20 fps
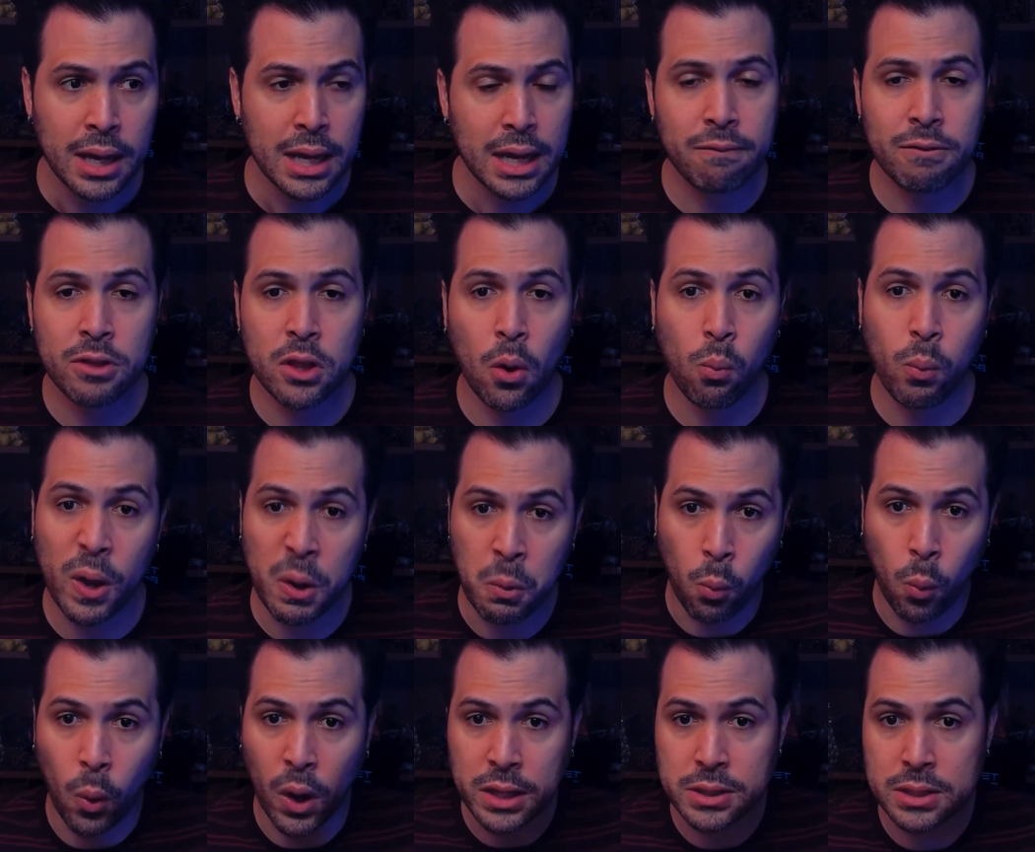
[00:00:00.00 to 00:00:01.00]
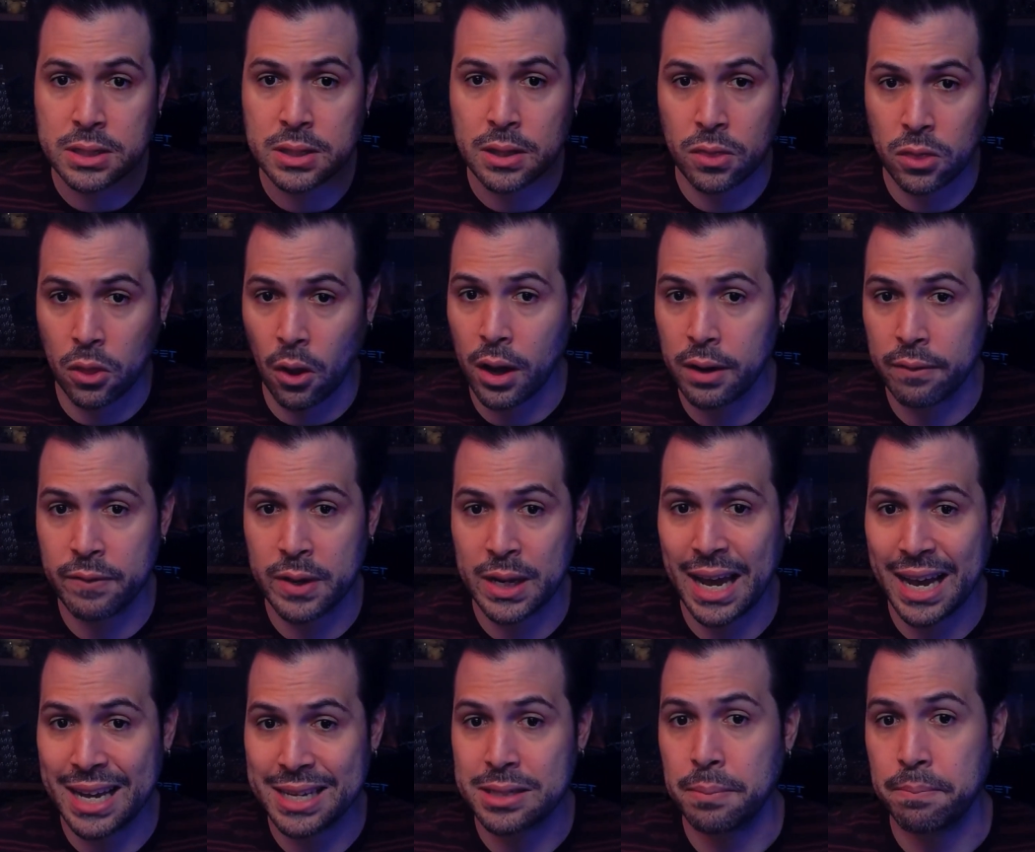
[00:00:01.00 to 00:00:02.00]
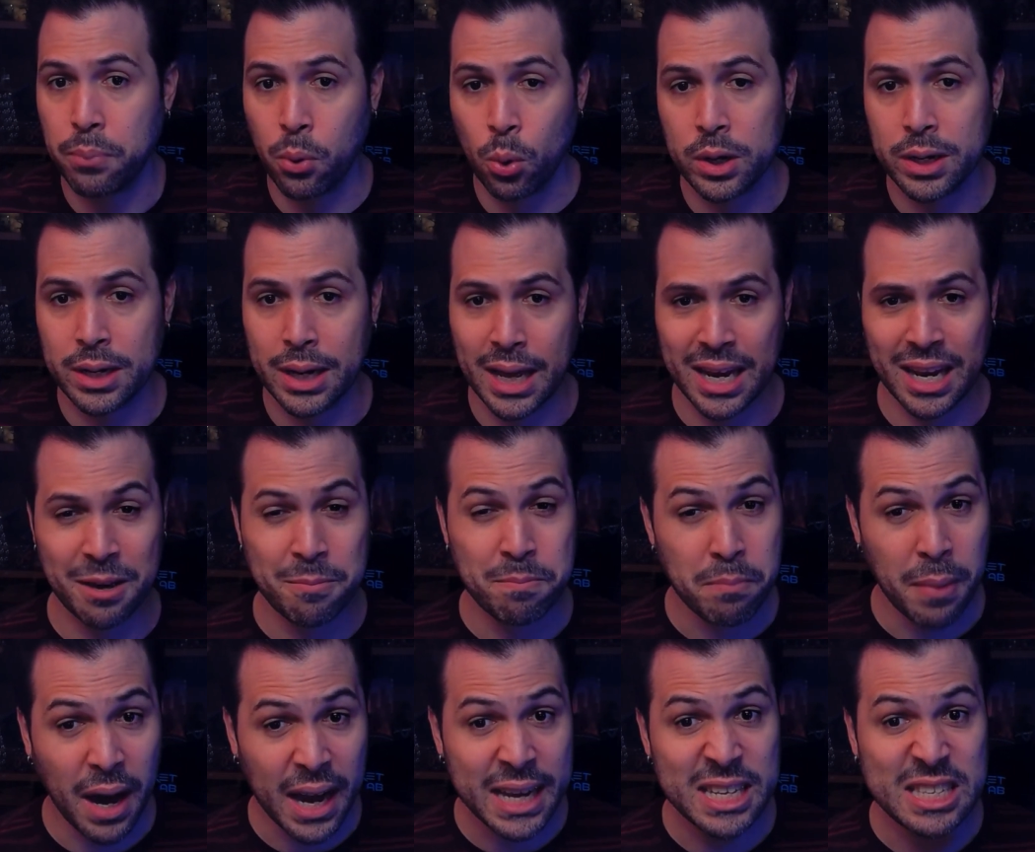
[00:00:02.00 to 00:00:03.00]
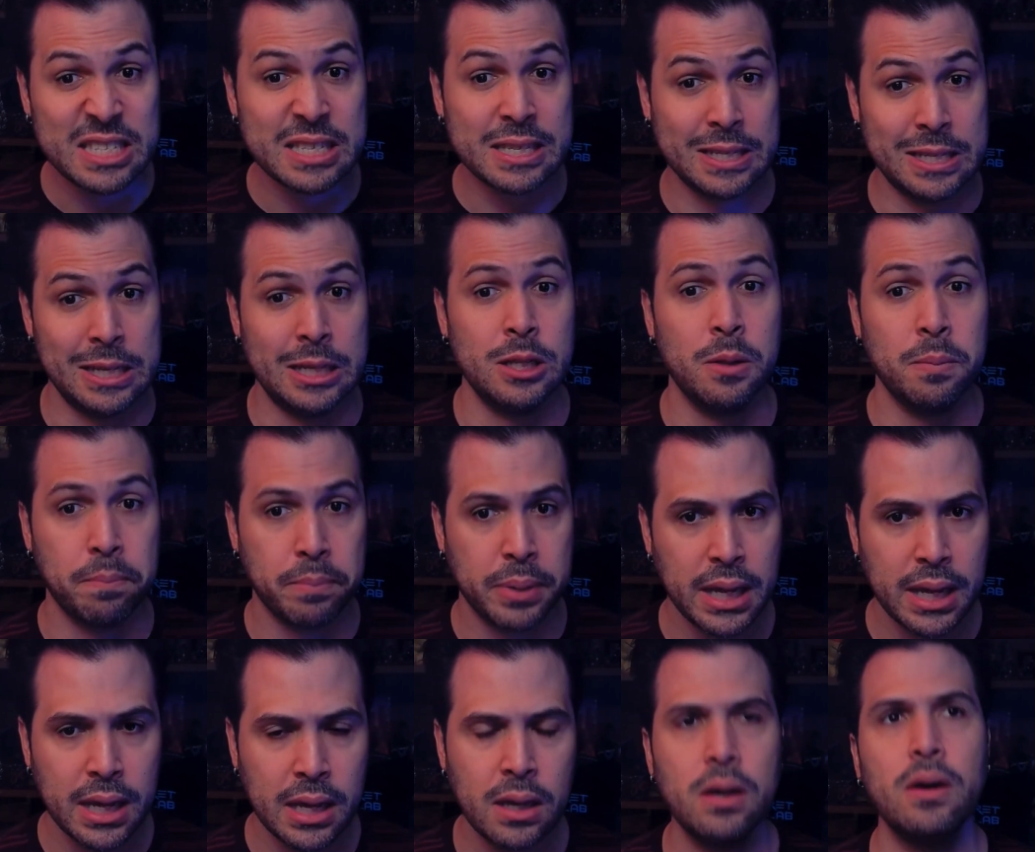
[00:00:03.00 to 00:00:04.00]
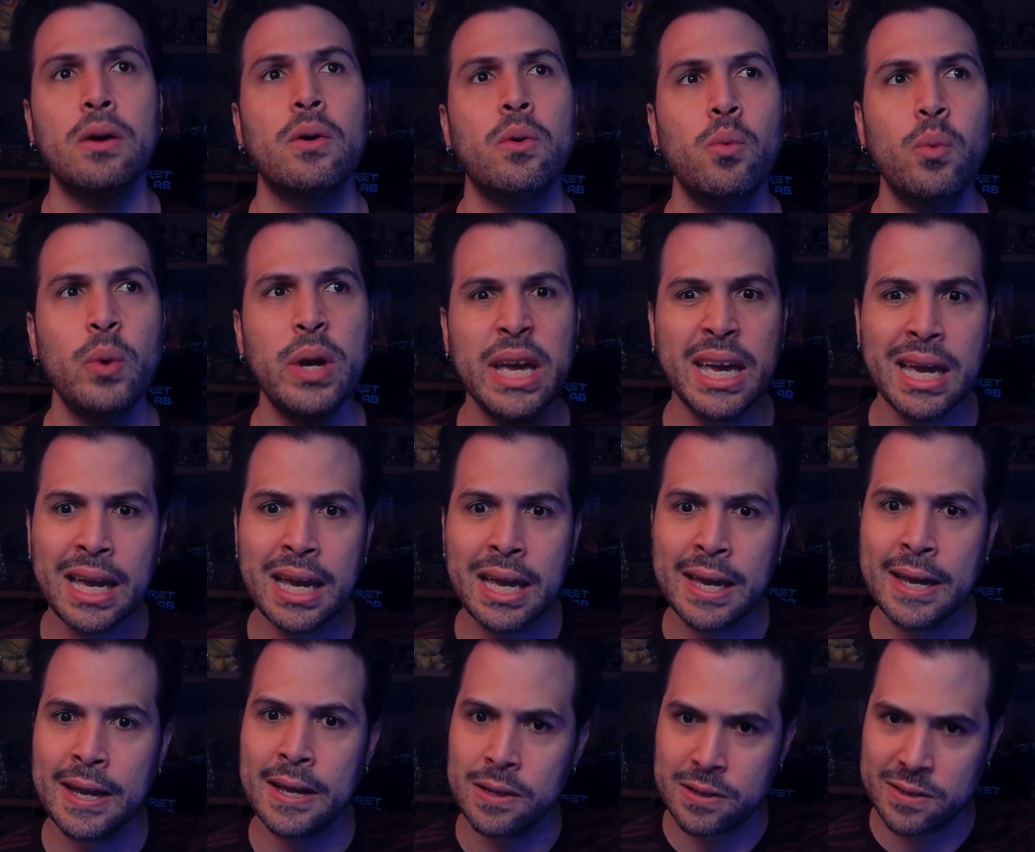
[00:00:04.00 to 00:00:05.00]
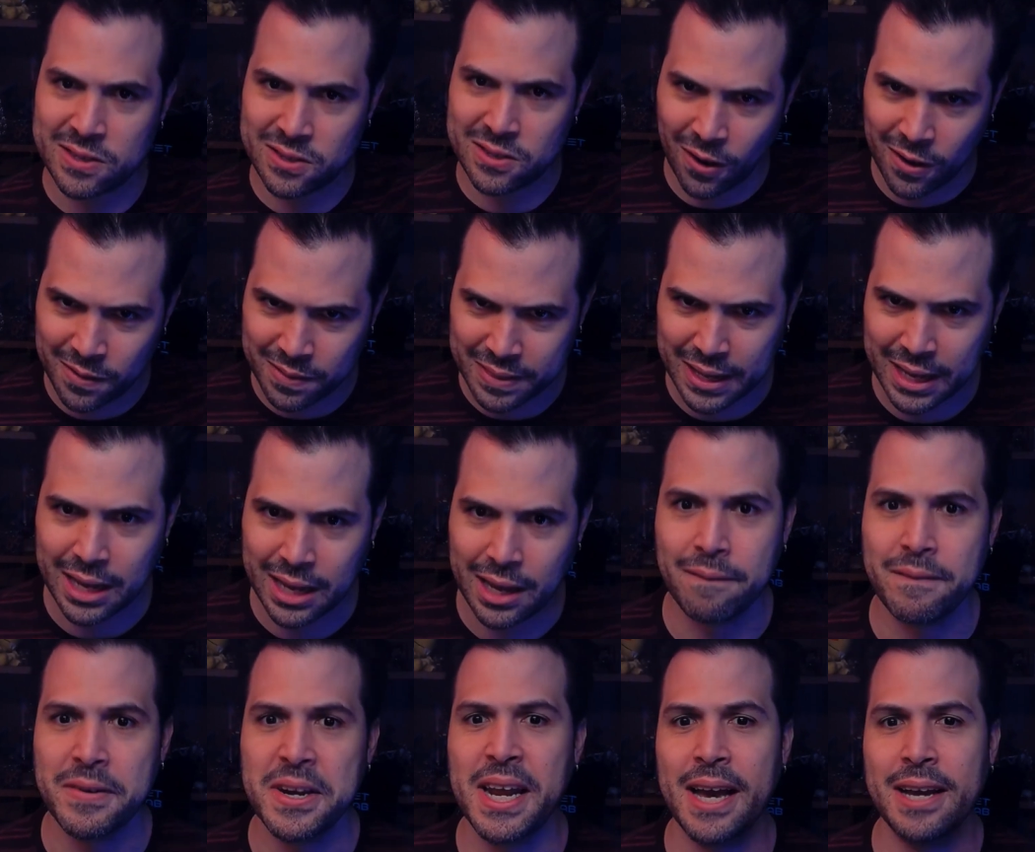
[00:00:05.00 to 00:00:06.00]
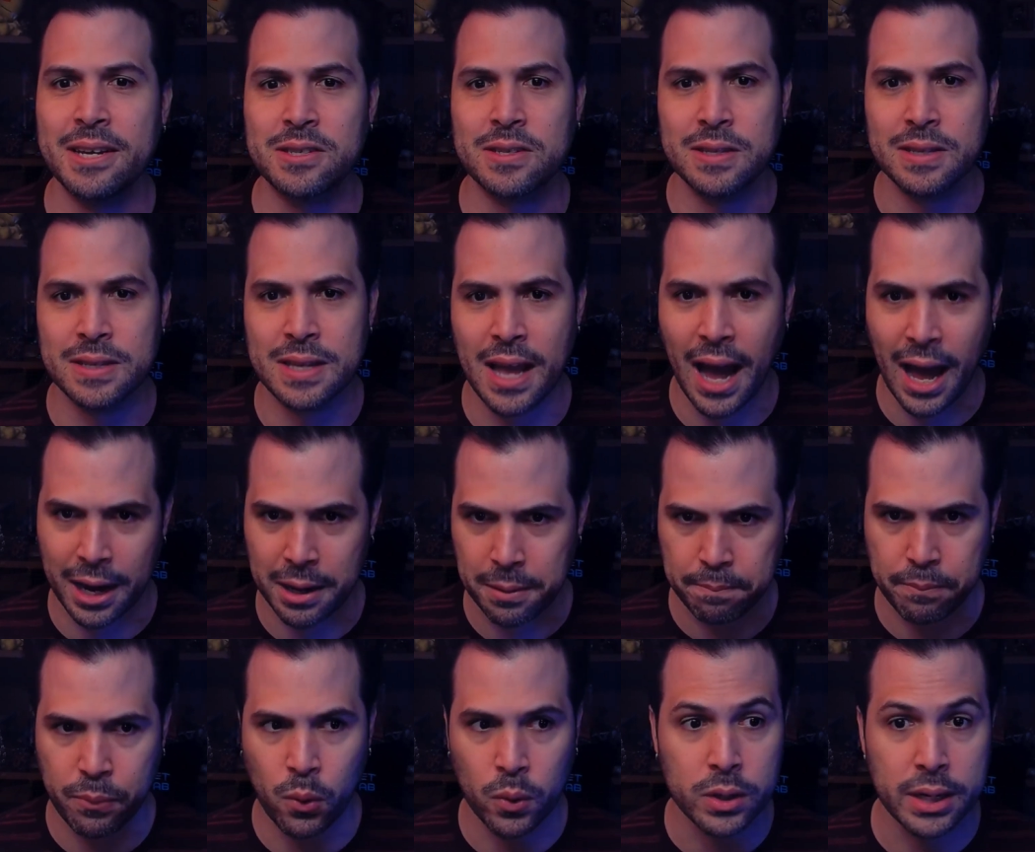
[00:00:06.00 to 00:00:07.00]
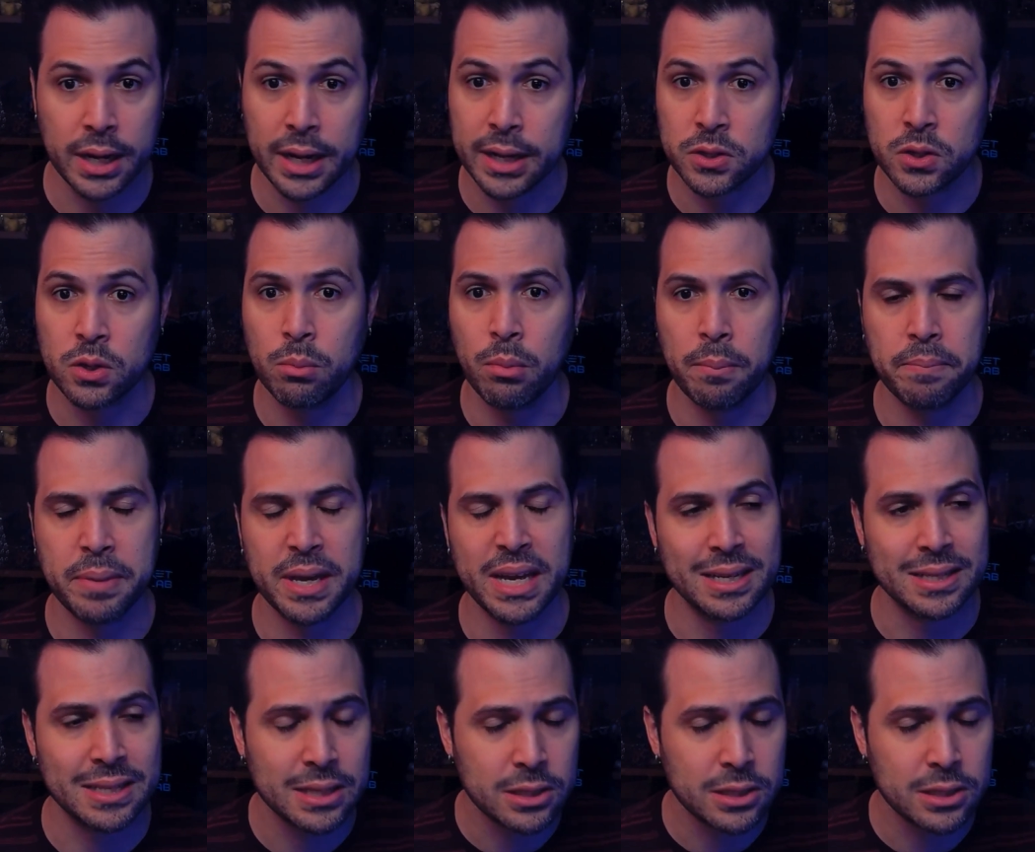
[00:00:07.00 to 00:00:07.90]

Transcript: even though we once thought of it as important, and it might still be, we start thinking of it as not important as human beings.